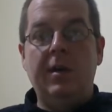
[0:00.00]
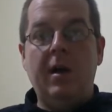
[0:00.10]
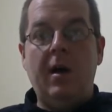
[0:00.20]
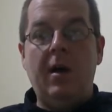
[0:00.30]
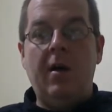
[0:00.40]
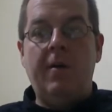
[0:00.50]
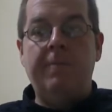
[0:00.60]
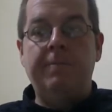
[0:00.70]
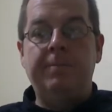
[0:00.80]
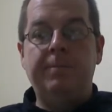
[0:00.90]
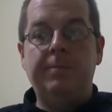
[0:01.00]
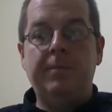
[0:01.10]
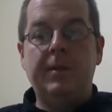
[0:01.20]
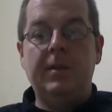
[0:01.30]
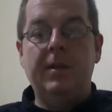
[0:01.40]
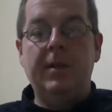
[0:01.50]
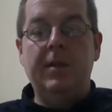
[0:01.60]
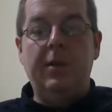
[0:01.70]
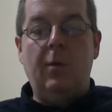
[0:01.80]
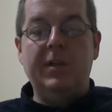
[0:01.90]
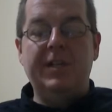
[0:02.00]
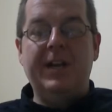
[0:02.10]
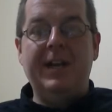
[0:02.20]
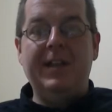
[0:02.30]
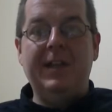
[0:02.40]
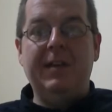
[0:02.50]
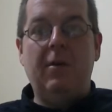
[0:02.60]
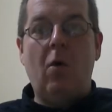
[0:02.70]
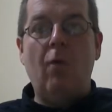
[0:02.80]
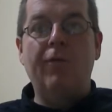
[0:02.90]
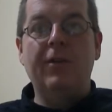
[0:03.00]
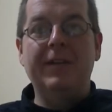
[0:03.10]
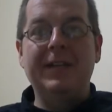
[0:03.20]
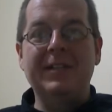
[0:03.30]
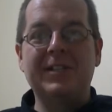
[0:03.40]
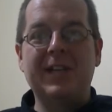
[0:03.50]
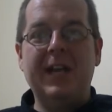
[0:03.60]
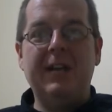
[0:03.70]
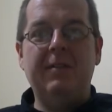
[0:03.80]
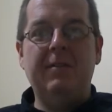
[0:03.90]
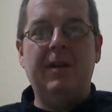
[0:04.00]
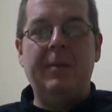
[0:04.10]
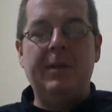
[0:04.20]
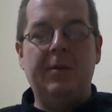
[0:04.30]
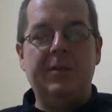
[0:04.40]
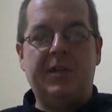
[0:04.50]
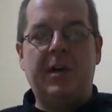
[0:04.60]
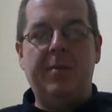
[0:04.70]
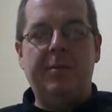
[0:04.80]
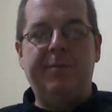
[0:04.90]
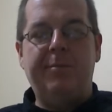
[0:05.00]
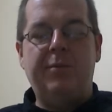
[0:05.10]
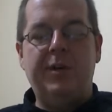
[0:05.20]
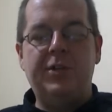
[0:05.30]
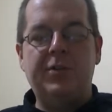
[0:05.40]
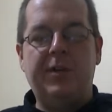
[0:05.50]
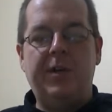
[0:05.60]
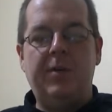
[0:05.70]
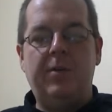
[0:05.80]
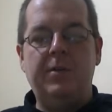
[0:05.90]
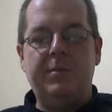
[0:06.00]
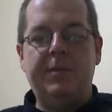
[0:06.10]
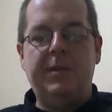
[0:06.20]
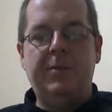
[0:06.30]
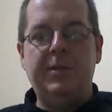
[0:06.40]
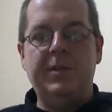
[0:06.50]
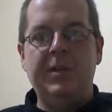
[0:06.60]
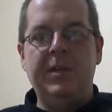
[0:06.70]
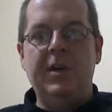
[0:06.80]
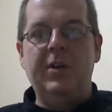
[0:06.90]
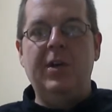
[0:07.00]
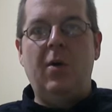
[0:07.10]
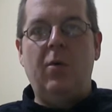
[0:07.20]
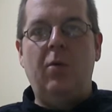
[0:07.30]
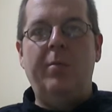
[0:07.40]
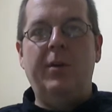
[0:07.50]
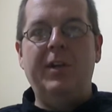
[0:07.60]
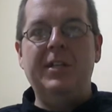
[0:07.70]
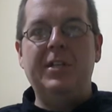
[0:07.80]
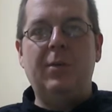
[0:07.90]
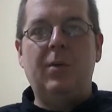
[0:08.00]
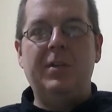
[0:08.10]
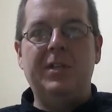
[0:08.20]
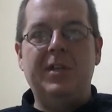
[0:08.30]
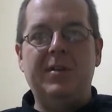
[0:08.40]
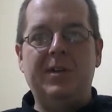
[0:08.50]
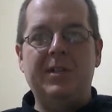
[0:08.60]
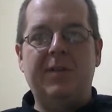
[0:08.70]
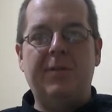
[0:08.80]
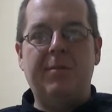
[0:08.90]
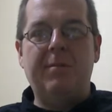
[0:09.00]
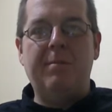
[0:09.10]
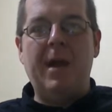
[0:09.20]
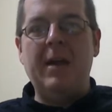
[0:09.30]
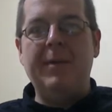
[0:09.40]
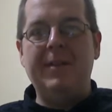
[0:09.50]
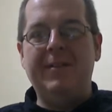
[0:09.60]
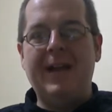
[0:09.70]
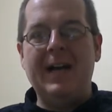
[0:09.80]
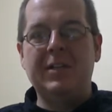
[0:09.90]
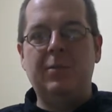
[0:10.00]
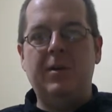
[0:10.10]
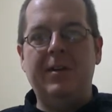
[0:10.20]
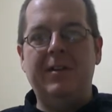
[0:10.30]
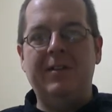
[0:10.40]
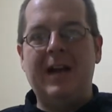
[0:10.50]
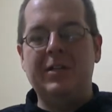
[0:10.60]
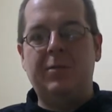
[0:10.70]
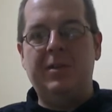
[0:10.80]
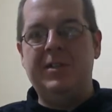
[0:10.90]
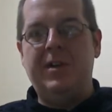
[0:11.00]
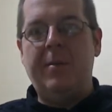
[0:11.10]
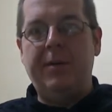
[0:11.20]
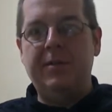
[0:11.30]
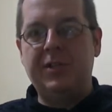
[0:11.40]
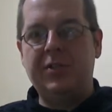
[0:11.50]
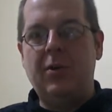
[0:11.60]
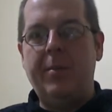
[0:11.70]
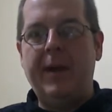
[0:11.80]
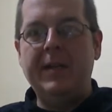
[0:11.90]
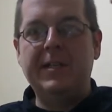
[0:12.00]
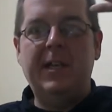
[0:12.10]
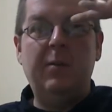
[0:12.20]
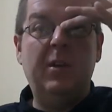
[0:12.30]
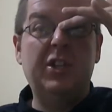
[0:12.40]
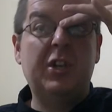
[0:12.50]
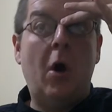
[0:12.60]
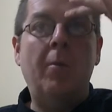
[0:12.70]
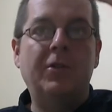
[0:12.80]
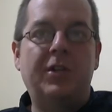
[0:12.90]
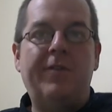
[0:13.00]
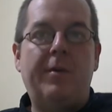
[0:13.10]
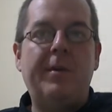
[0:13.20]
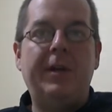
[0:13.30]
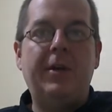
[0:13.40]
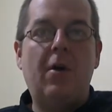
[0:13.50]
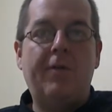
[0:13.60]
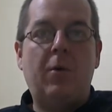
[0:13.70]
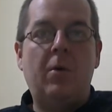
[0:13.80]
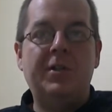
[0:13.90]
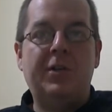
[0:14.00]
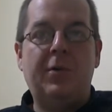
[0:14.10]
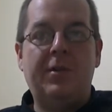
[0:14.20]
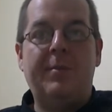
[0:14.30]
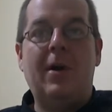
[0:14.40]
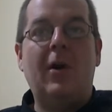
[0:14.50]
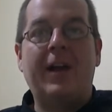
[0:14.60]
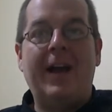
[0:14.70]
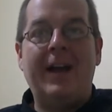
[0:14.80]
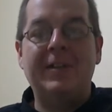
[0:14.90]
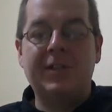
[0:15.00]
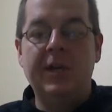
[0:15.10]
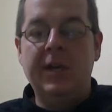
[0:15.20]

There wasn't anything overly insane. I mean, there was a couple of pretty tricky holes, but there was no uber easy ones either, except for maybe the last one, and the last one's an uphill slope 18, which almost every mini golf course in North America has.